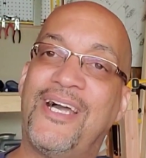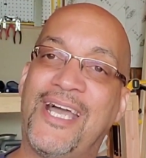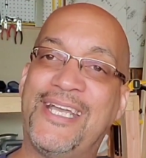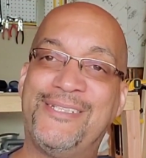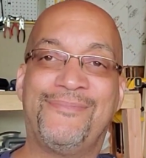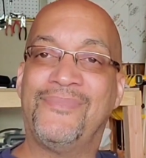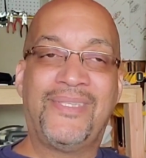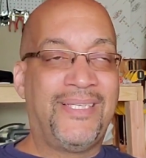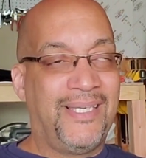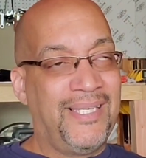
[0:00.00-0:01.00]
right.
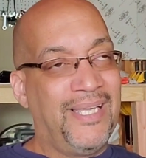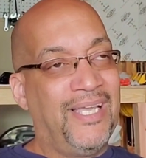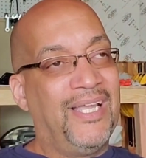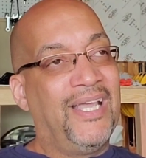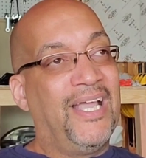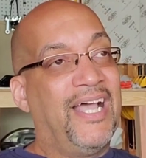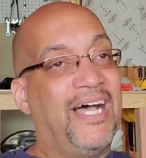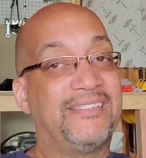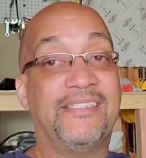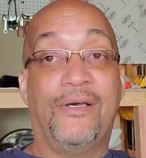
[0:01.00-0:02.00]
I
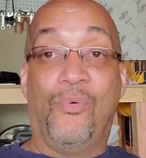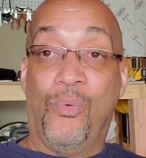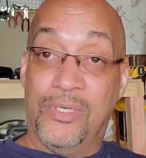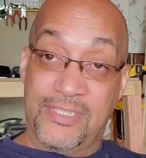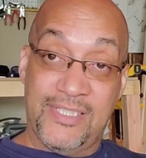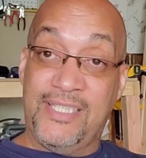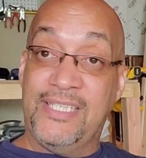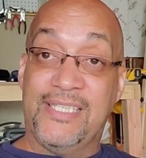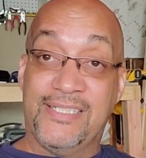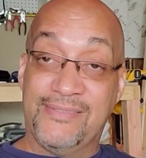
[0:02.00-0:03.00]
said, once again,